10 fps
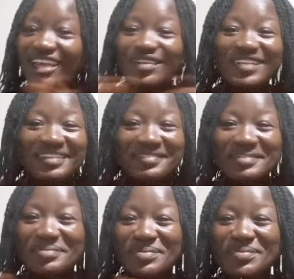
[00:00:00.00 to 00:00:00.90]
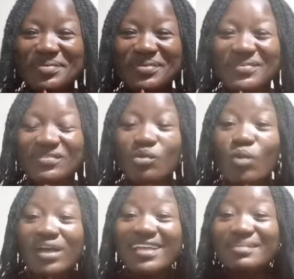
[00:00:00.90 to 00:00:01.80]
Hello lovely people,
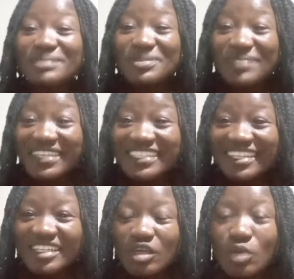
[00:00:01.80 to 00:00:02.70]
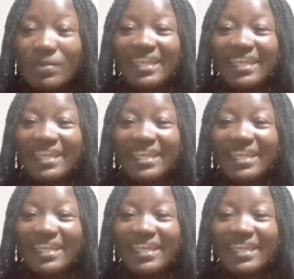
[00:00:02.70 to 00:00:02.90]
welcome to my channel.